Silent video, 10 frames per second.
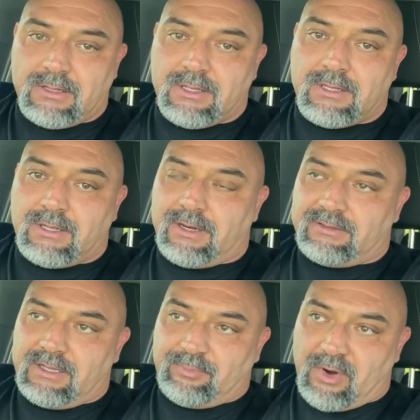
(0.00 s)
and I
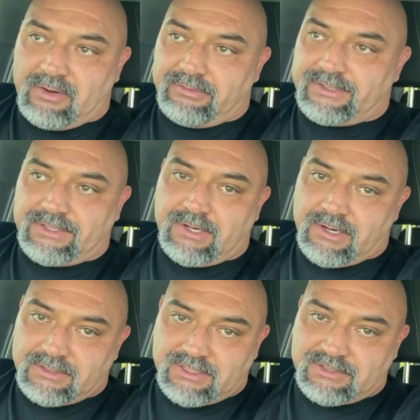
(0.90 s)
think part of the reason it
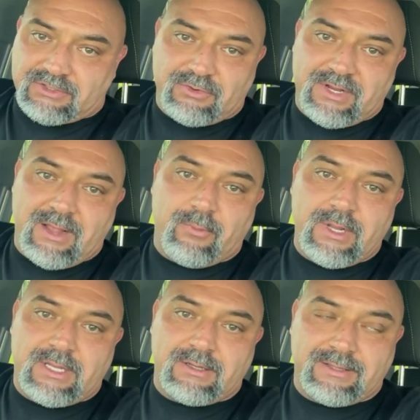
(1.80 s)
hurts because it's so damn
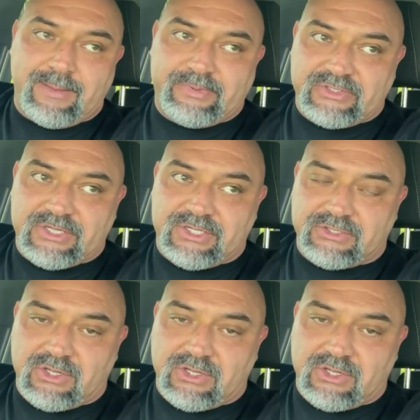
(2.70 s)
weak in that position.